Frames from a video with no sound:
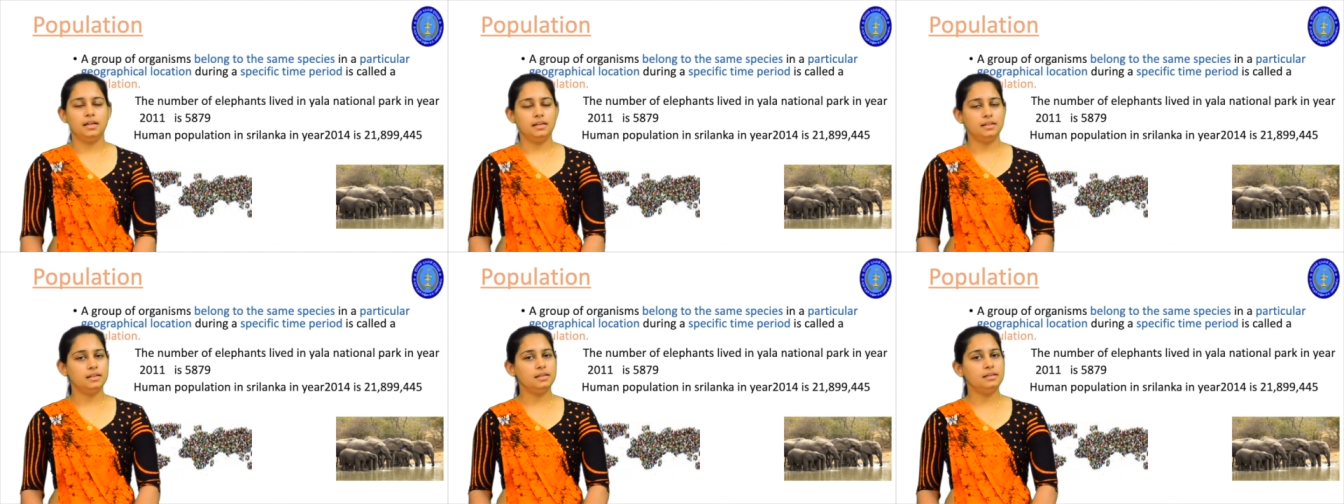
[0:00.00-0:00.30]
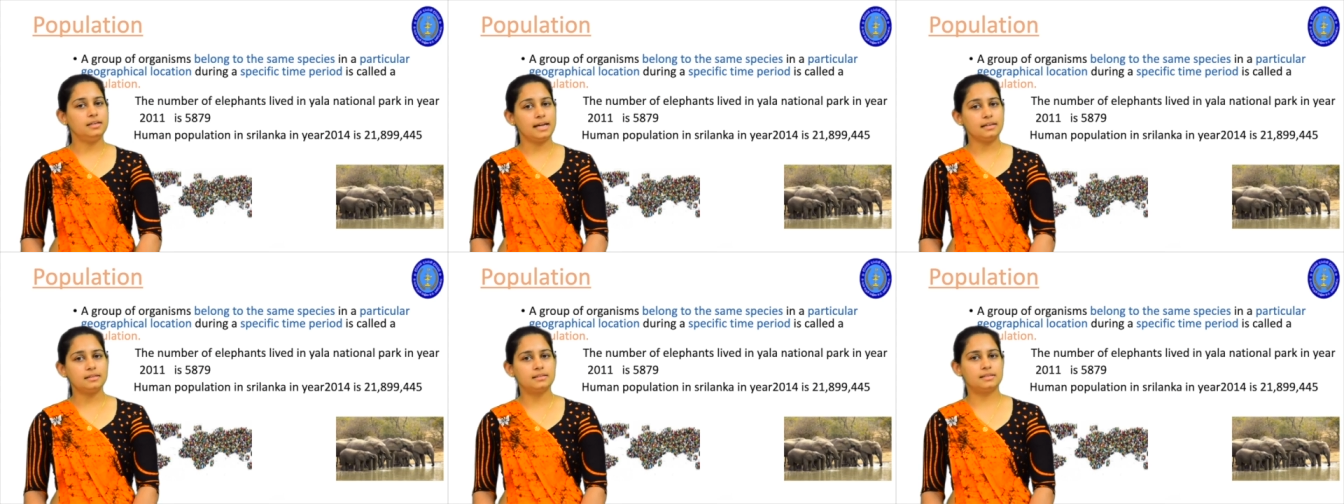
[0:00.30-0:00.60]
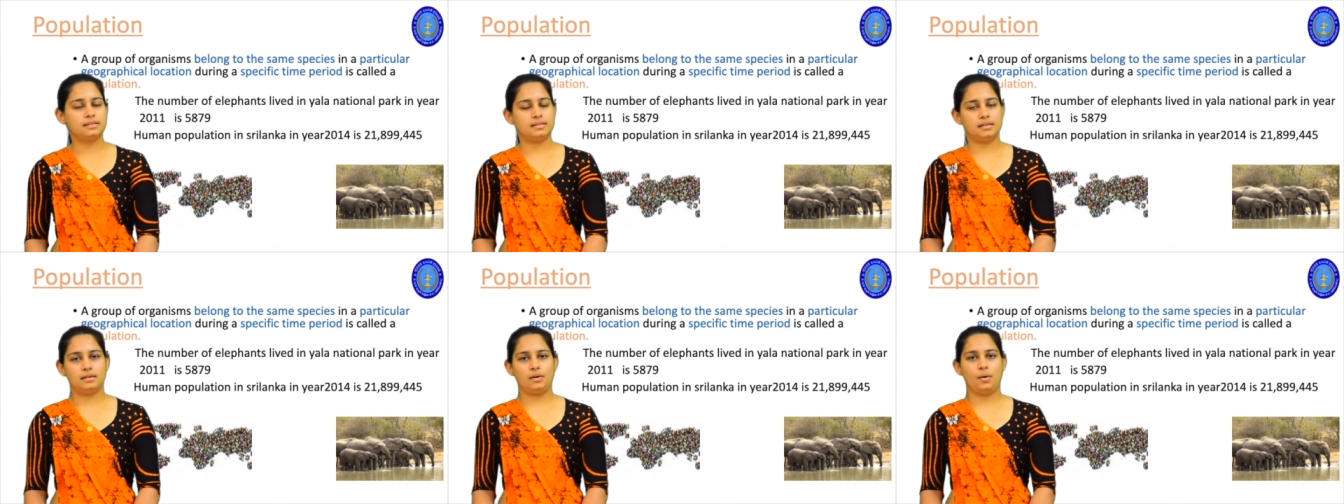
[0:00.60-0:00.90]
Then the
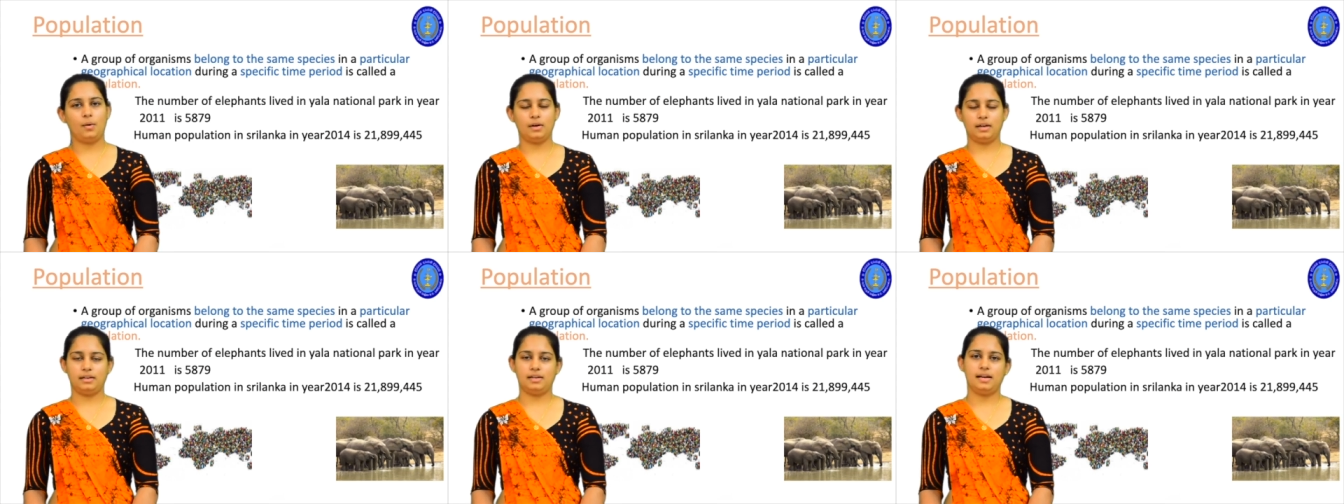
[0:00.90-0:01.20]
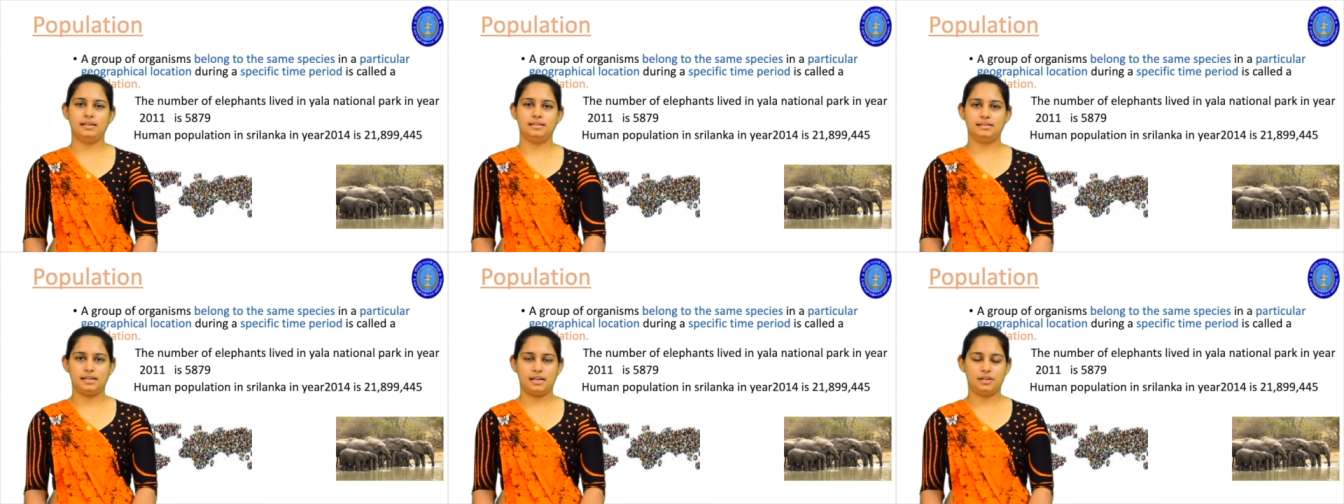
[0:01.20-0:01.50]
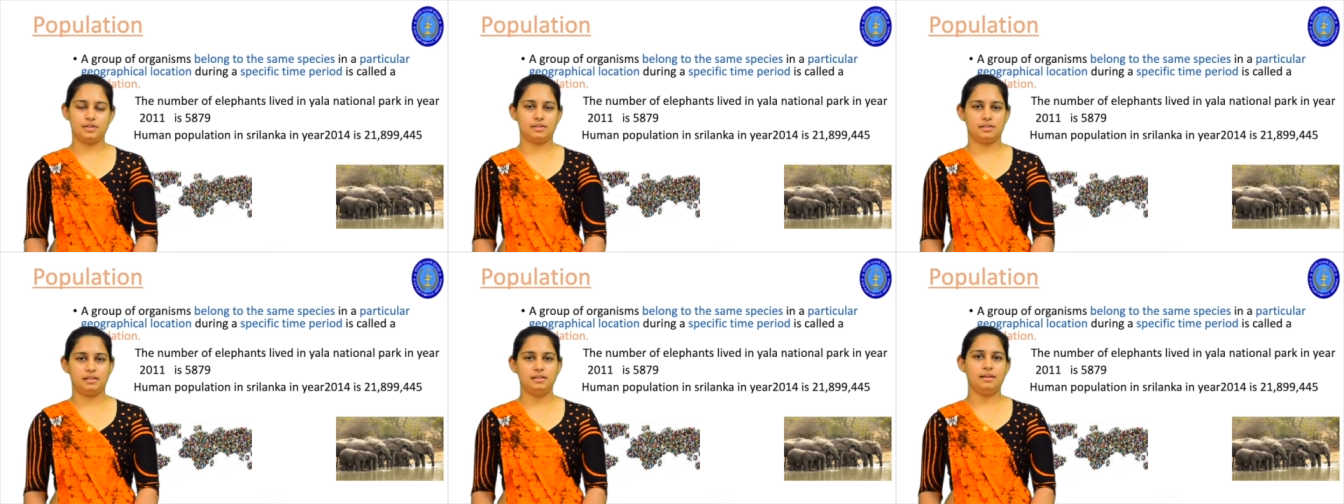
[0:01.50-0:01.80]
next
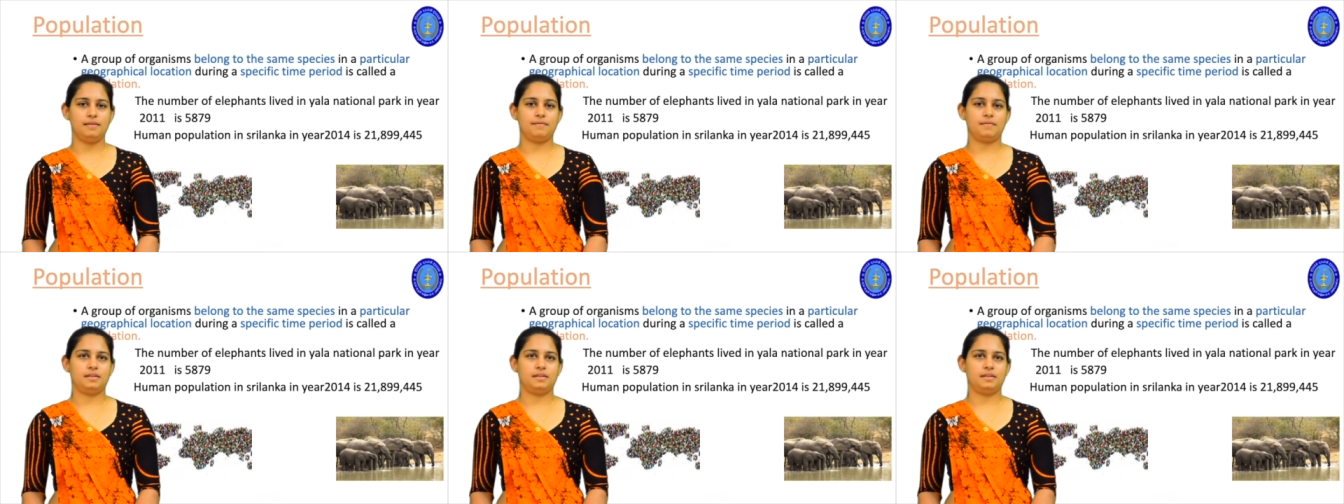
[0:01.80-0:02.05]
organizational